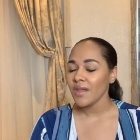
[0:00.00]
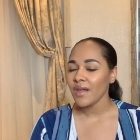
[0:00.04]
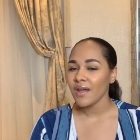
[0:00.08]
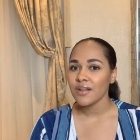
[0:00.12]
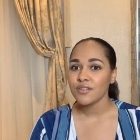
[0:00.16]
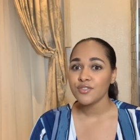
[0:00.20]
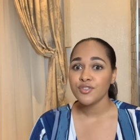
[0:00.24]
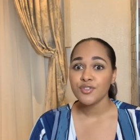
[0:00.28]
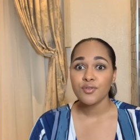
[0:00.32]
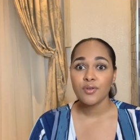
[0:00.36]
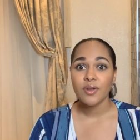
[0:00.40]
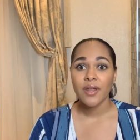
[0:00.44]

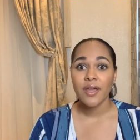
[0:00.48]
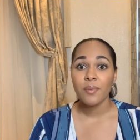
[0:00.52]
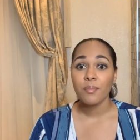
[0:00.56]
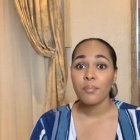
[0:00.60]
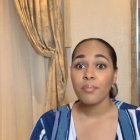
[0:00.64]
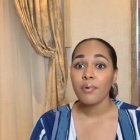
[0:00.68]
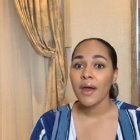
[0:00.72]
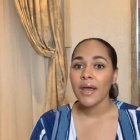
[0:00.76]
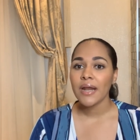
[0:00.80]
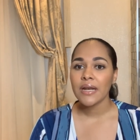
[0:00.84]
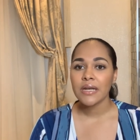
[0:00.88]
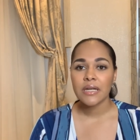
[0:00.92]
and you know like
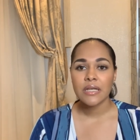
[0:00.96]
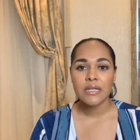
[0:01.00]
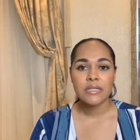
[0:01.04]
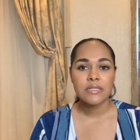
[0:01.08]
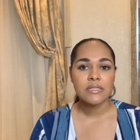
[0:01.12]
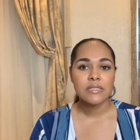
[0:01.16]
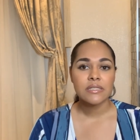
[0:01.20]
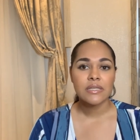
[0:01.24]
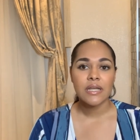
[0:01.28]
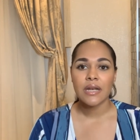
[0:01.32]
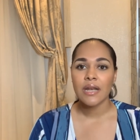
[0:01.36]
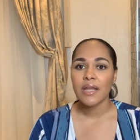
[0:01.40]

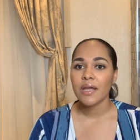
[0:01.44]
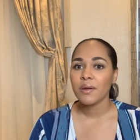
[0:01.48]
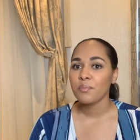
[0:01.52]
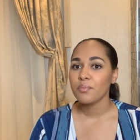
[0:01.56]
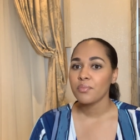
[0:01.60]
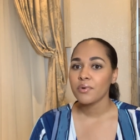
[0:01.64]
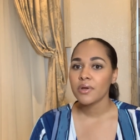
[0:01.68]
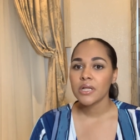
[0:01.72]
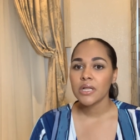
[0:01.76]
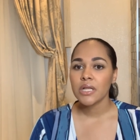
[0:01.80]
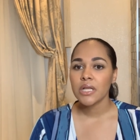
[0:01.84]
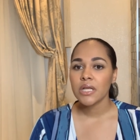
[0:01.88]
brightness and like
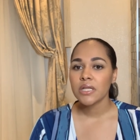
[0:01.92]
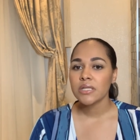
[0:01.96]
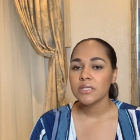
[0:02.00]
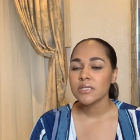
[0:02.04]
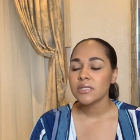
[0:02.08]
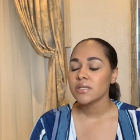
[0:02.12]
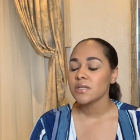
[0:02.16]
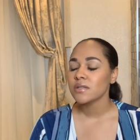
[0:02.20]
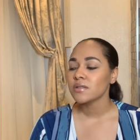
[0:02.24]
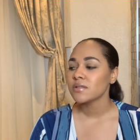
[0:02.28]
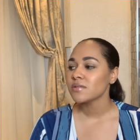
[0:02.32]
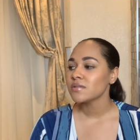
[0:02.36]

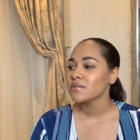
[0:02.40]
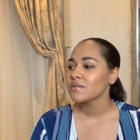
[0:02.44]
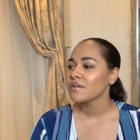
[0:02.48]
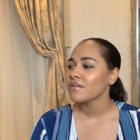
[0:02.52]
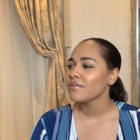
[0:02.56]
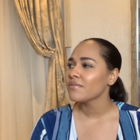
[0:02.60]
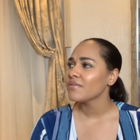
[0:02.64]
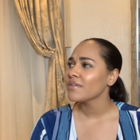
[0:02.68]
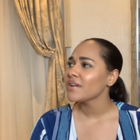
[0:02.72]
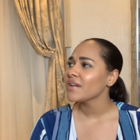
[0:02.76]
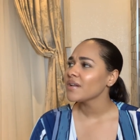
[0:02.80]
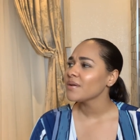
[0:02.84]
brilliance and stuff
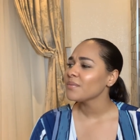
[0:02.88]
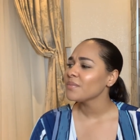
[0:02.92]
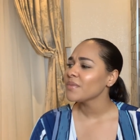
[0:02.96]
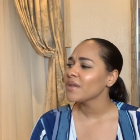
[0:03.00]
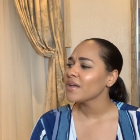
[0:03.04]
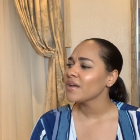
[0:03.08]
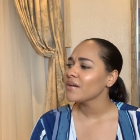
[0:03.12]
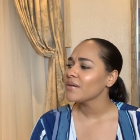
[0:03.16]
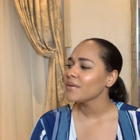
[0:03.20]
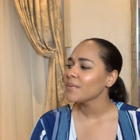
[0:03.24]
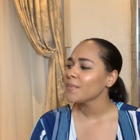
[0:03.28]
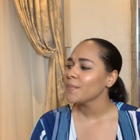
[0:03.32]
and i'm
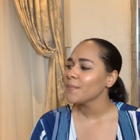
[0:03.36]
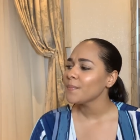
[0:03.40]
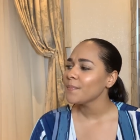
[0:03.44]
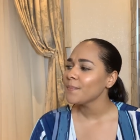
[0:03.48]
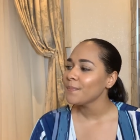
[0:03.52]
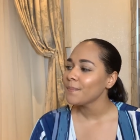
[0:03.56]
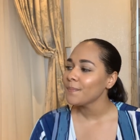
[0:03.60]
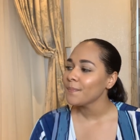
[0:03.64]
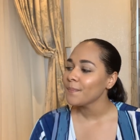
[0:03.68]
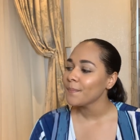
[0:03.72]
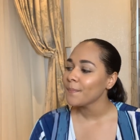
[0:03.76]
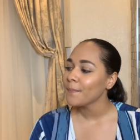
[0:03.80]
like
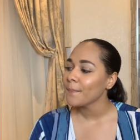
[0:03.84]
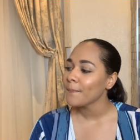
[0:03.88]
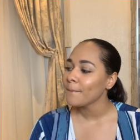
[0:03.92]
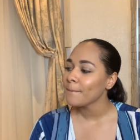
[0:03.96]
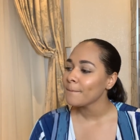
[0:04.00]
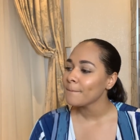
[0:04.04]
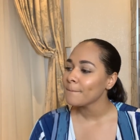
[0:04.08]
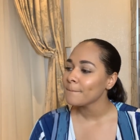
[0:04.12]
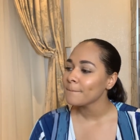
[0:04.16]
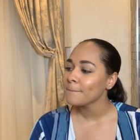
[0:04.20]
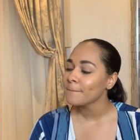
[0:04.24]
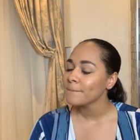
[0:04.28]

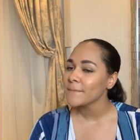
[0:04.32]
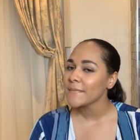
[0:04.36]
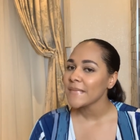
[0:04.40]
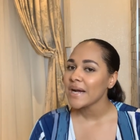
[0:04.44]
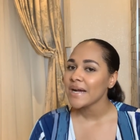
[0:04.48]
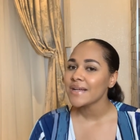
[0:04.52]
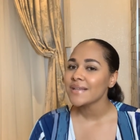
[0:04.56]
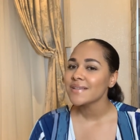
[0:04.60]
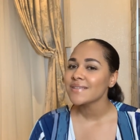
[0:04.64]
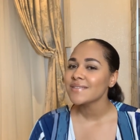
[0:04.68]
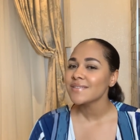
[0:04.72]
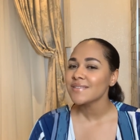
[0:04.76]
hmm
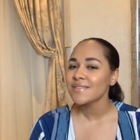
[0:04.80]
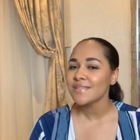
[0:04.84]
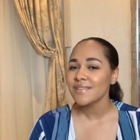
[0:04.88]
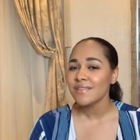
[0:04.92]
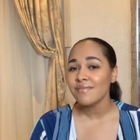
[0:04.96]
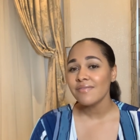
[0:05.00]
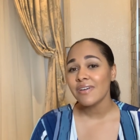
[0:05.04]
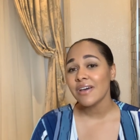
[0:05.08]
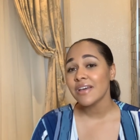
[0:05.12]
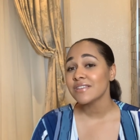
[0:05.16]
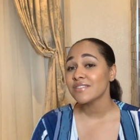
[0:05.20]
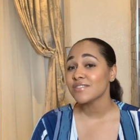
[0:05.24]

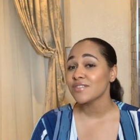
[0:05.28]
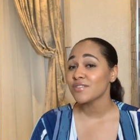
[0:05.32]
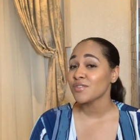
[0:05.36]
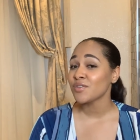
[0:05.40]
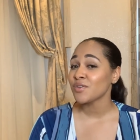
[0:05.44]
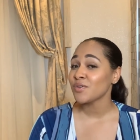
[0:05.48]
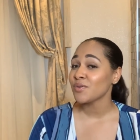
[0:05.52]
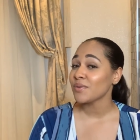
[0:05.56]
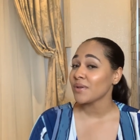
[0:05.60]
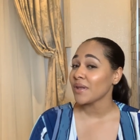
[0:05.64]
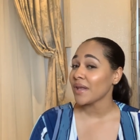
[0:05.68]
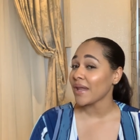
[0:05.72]
ziva is a
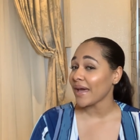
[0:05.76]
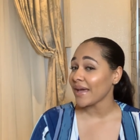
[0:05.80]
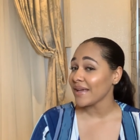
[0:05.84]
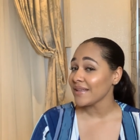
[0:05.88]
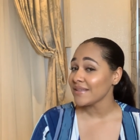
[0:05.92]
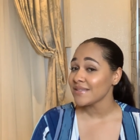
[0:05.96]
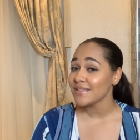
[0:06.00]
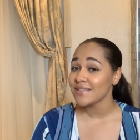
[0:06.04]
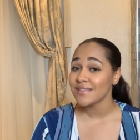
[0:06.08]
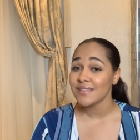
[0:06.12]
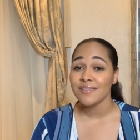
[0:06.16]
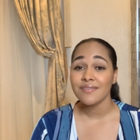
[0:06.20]
new light
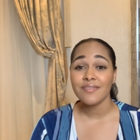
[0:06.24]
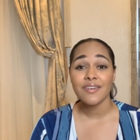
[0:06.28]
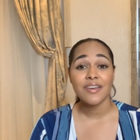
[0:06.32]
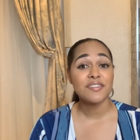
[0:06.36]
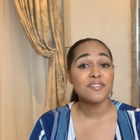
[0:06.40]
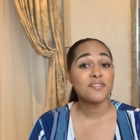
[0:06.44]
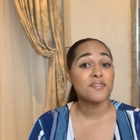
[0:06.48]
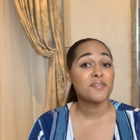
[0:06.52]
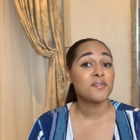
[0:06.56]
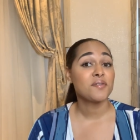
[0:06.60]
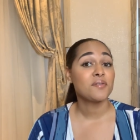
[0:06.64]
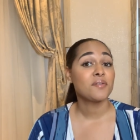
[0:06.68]
ziva
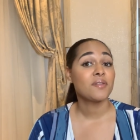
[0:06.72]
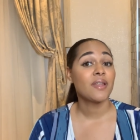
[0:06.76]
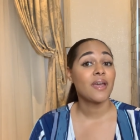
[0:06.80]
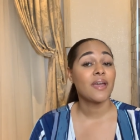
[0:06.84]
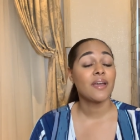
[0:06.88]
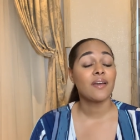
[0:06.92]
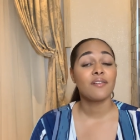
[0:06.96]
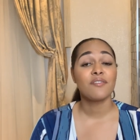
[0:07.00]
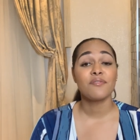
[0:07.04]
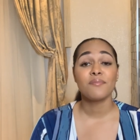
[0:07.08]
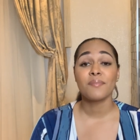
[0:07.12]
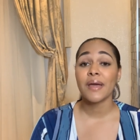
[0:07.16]
is a new
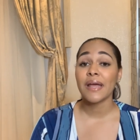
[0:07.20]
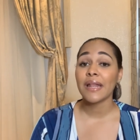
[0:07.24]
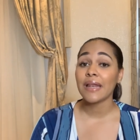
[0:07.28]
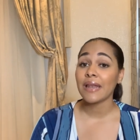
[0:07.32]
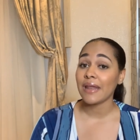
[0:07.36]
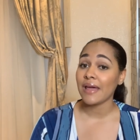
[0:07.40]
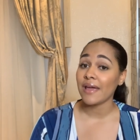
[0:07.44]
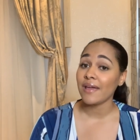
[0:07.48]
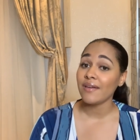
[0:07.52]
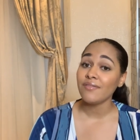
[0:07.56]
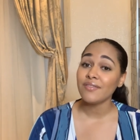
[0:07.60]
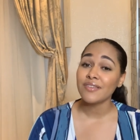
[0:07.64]
light of my
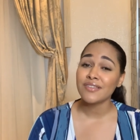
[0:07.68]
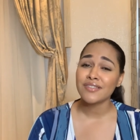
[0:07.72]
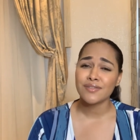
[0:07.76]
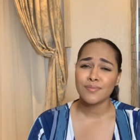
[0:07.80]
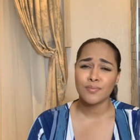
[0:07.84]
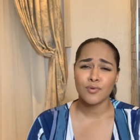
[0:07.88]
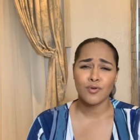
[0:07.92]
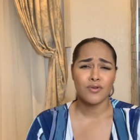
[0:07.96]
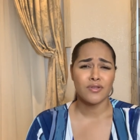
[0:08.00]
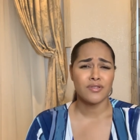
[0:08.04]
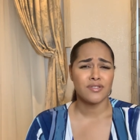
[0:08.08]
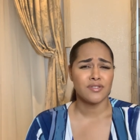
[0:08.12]
life it's
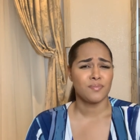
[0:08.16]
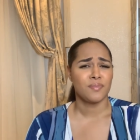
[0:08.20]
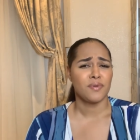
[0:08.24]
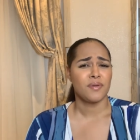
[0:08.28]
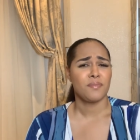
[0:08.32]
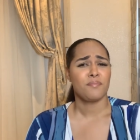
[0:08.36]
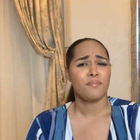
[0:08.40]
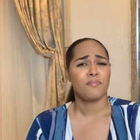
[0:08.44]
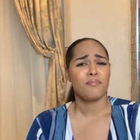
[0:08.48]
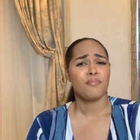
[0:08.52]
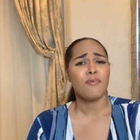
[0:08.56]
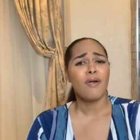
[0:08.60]
going to be
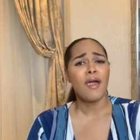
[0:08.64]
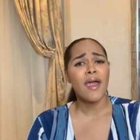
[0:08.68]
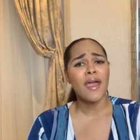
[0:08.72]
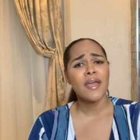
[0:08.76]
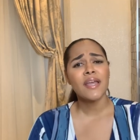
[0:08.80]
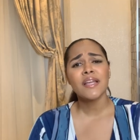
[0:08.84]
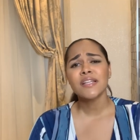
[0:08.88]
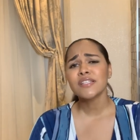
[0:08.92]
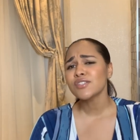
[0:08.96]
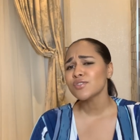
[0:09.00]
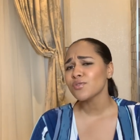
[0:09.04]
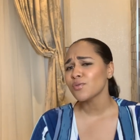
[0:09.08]

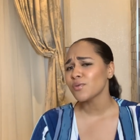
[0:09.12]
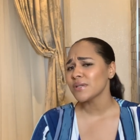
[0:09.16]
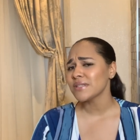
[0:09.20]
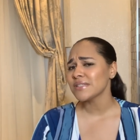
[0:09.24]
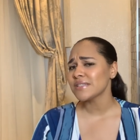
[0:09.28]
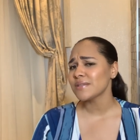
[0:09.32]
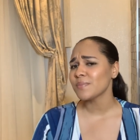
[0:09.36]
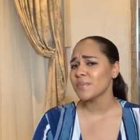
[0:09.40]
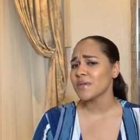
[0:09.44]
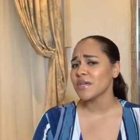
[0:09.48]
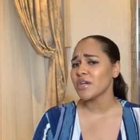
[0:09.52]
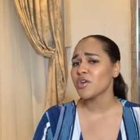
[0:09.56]
bright it's going
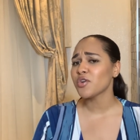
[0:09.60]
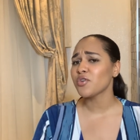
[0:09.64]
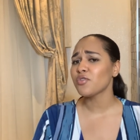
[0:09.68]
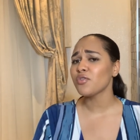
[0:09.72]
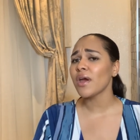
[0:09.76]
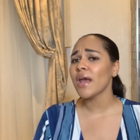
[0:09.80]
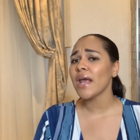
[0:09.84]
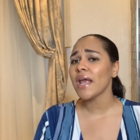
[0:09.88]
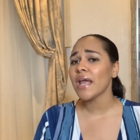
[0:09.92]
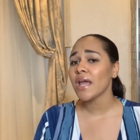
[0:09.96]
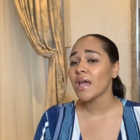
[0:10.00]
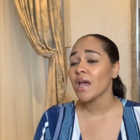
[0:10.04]
to be
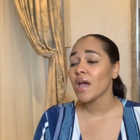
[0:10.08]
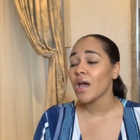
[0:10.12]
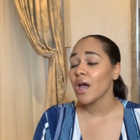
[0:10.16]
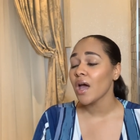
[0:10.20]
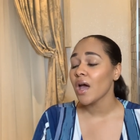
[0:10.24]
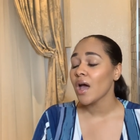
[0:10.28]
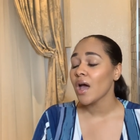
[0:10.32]
great